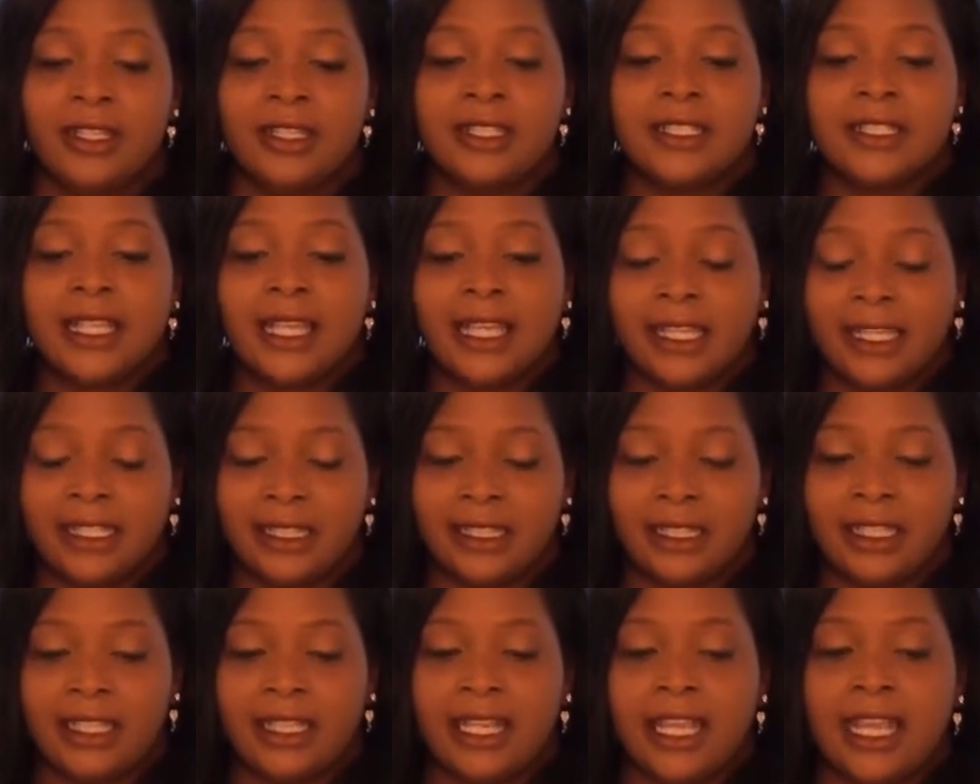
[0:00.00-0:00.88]

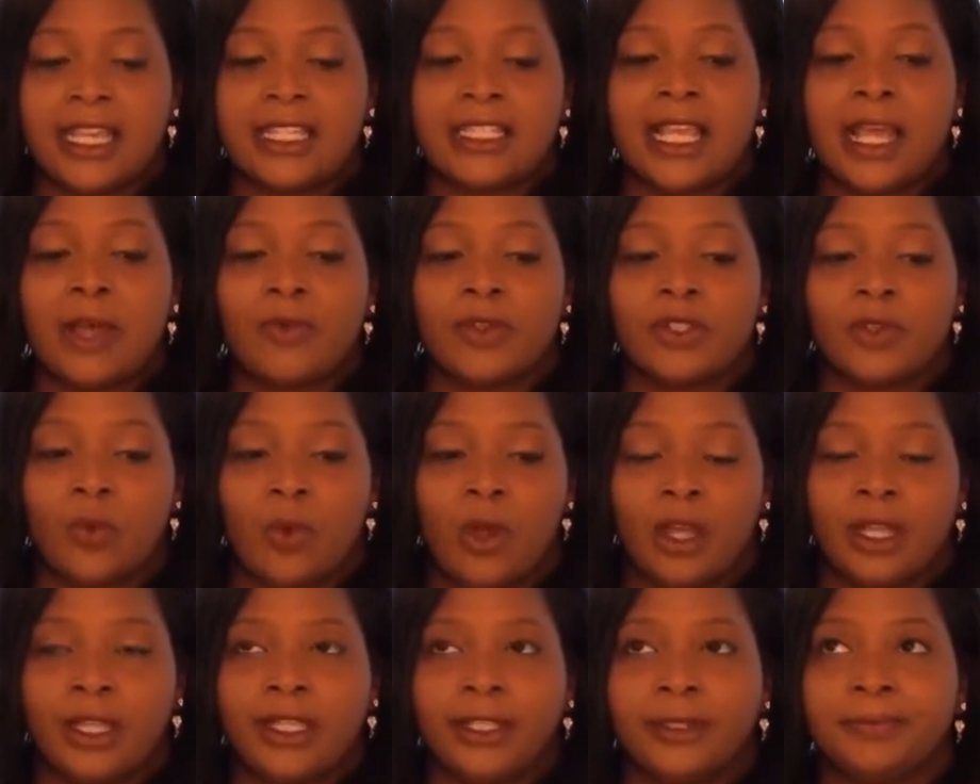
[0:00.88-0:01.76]
Secondly, as I was
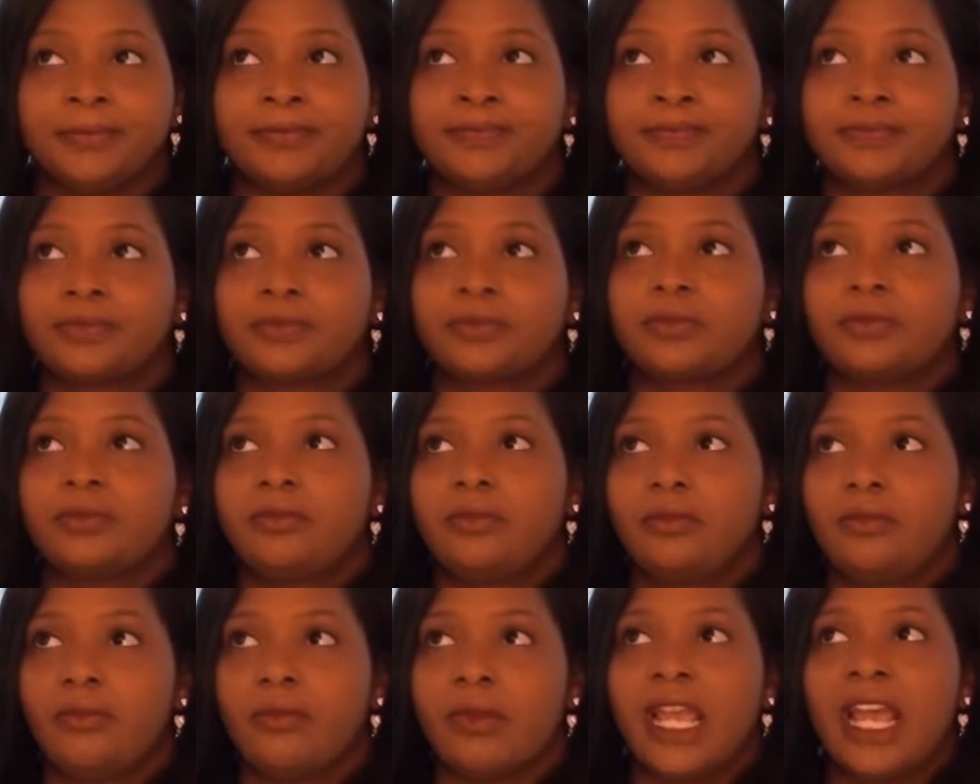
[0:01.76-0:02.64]
walking,
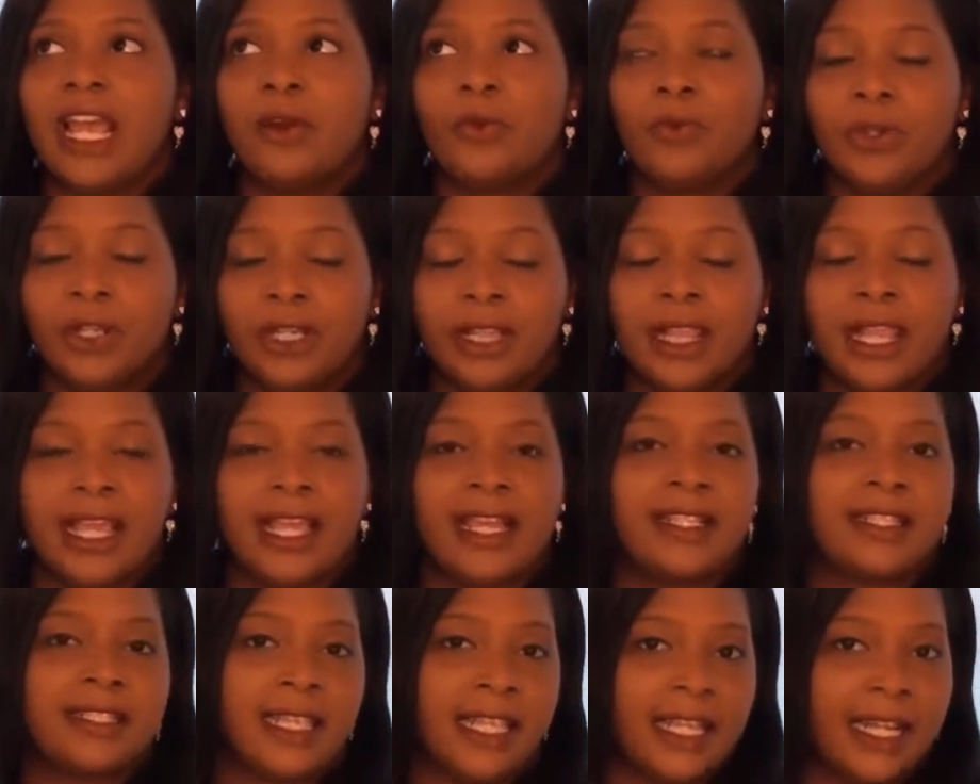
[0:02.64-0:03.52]
I
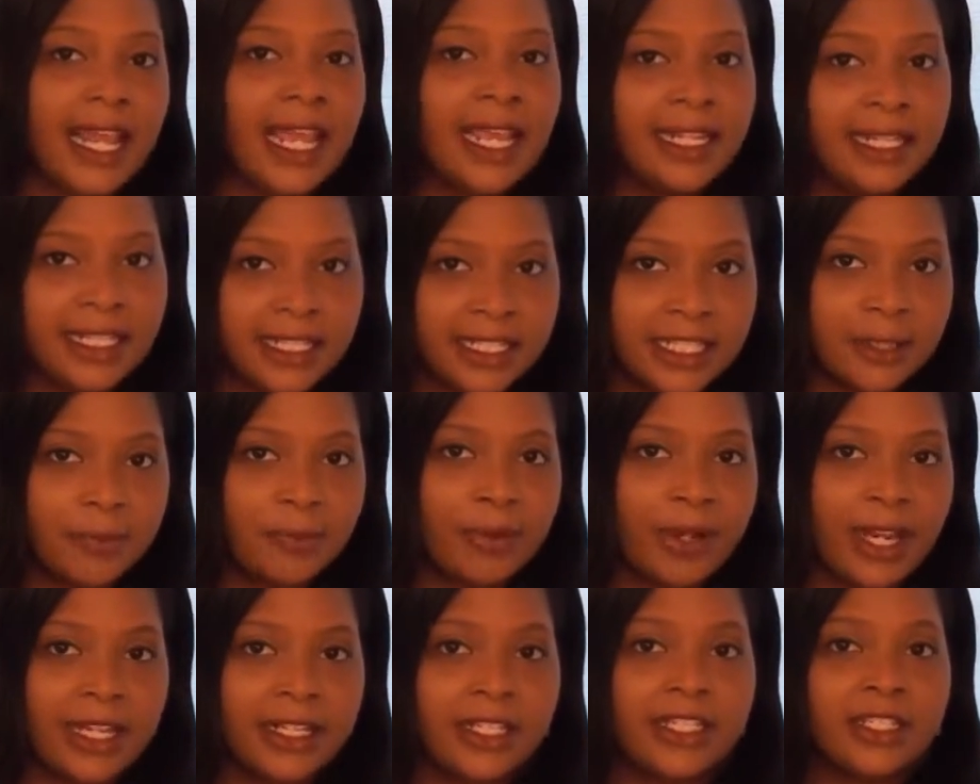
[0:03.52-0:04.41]
realized that I need to
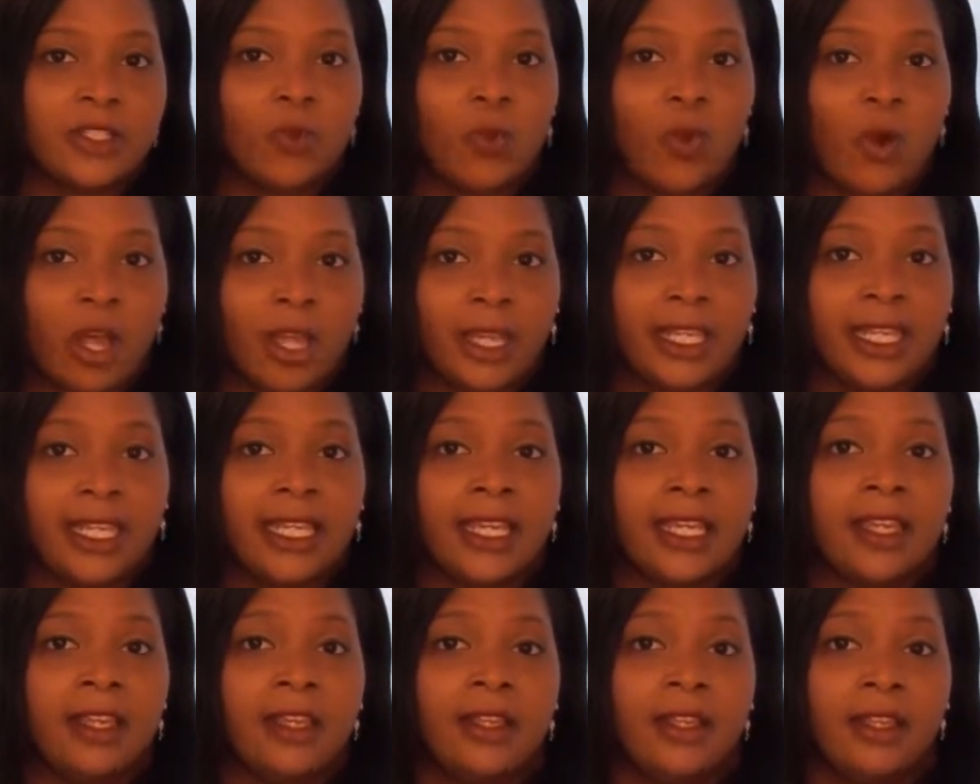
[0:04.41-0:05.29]
practice
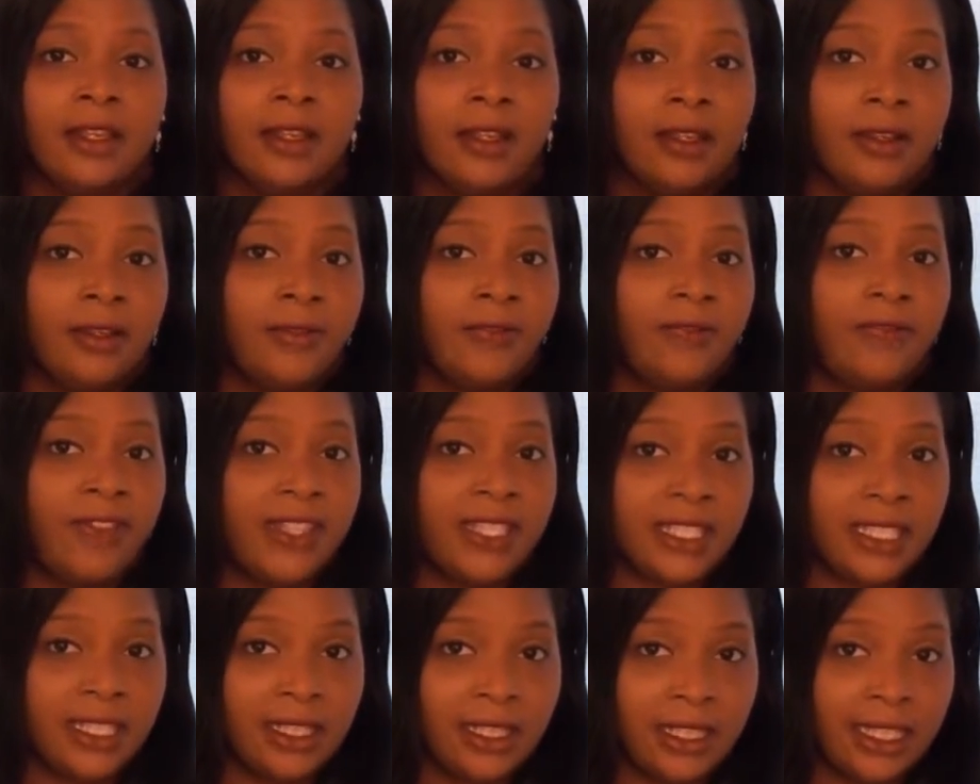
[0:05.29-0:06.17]
walking
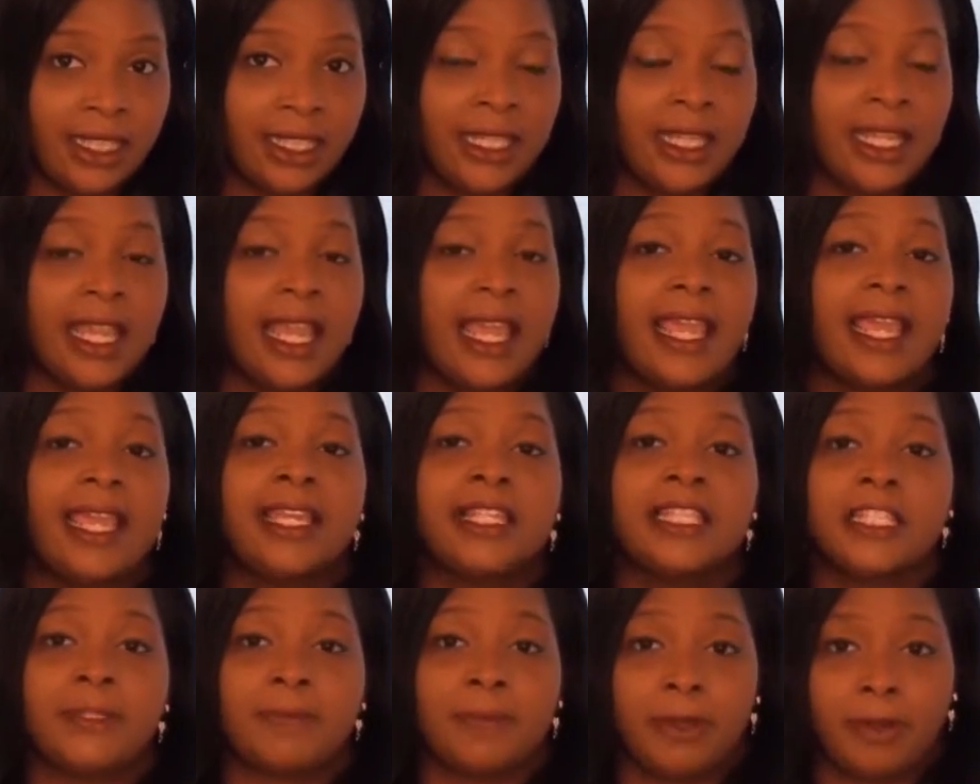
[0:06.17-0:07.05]
physically
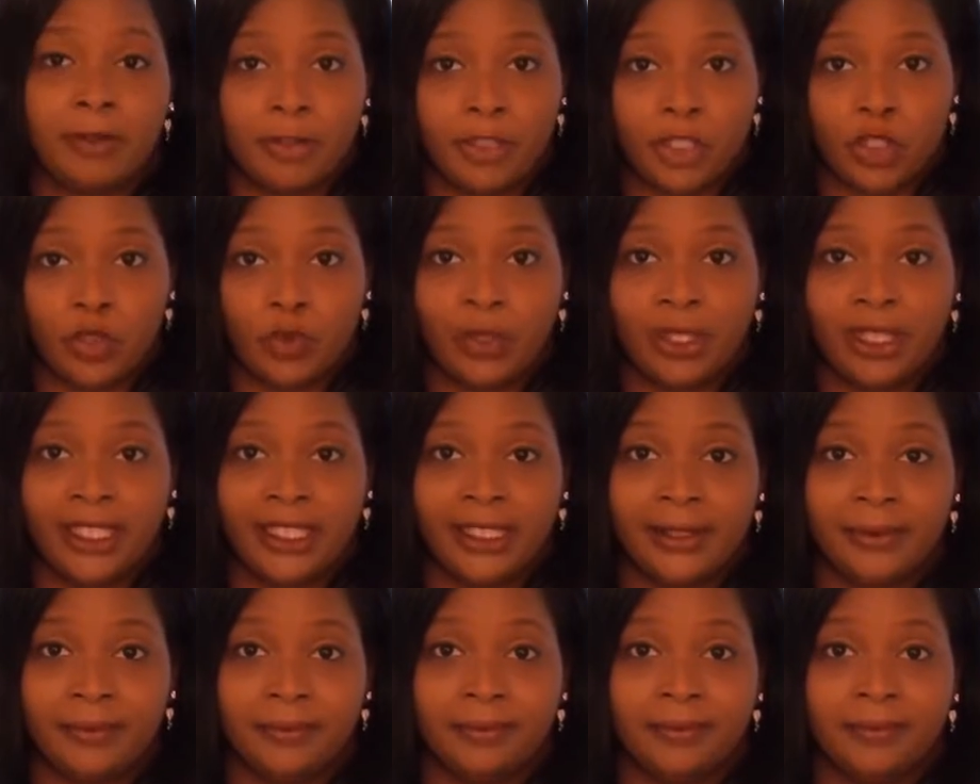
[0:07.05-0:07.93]
and
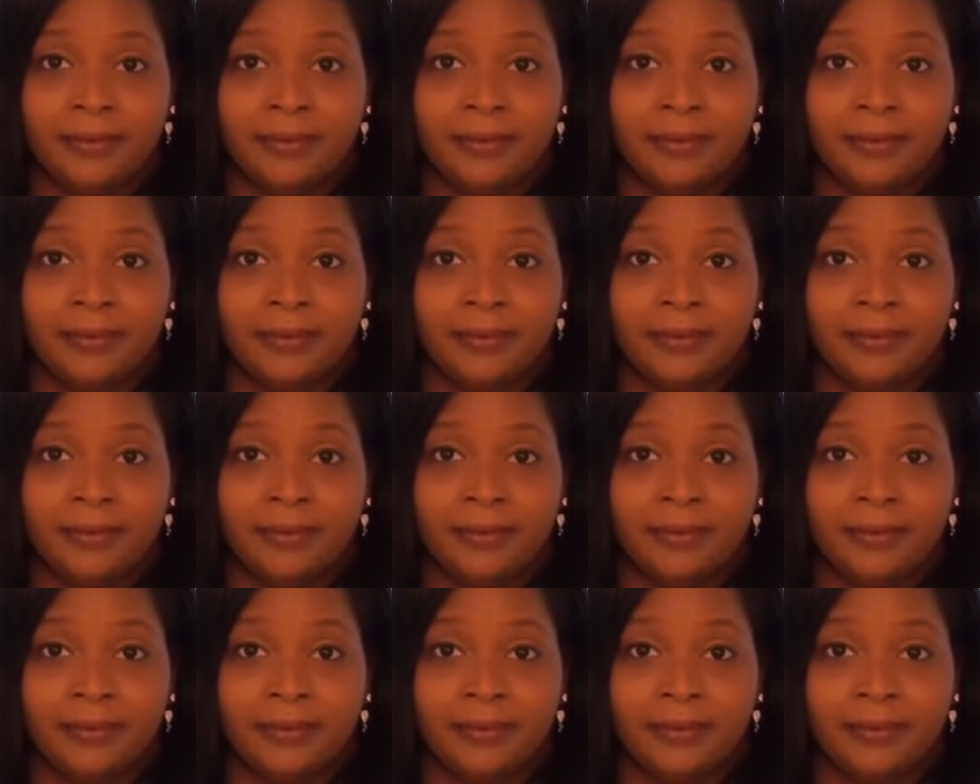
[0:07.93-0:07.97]
spiritually.